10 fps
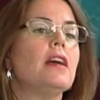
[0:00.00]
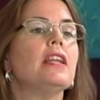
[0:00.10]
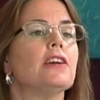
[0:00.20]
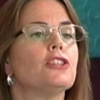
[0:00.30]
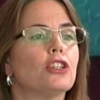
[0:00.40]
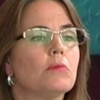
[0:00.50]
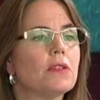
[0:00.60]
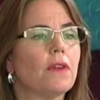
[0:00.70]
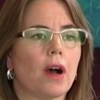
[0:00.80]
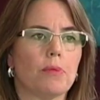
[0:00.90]
Now, in
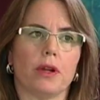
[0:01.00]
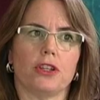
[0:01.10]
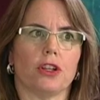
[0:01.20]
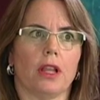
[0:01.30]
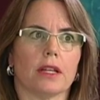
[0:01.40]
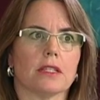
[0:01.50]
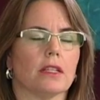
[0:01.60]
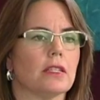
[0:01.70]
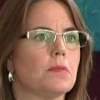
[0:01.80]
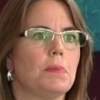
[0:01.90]
terms of operational
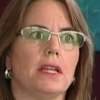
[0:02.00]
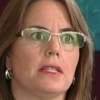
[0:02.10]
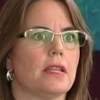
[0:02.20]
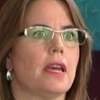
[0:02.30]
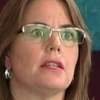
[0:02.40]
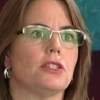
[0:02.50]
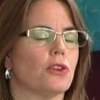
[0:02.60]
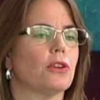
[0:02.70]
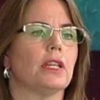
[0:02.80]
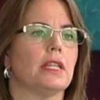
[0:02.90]
excellence, PSA is
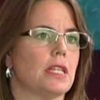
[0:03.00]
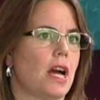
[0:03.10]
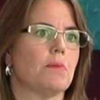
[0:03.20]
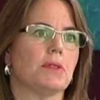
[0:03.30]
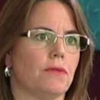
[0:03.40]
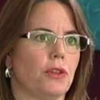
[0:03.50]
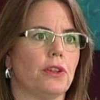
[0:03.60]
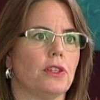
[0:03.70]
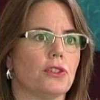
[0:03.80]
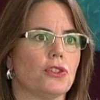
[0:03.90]
certainly tops of
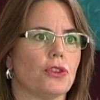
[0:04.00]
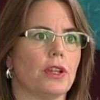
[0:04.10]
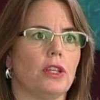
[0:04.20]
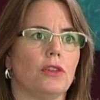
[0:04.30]
your industry, and